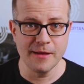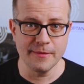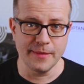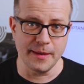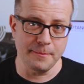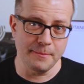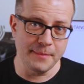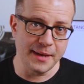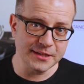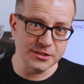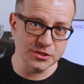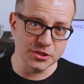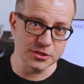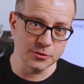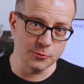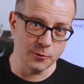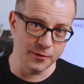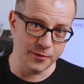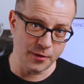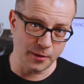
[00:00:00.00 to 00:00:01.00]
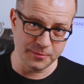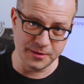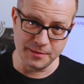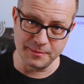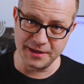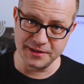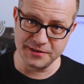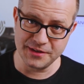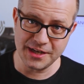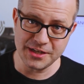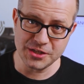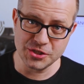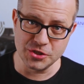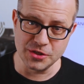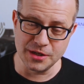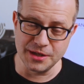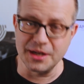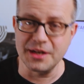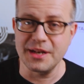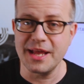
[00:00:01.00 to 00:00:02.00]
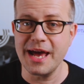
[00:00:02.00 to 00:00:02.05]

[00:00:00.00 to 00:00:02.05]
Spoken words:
that matches with optimization in an